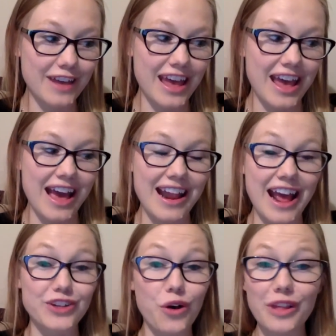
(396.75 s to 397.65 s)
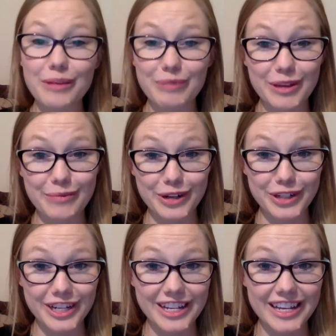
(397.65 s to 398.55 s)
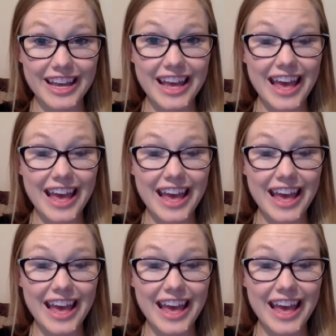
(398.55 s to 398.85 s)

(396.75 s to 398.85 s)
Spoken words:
and I don't like being pushy,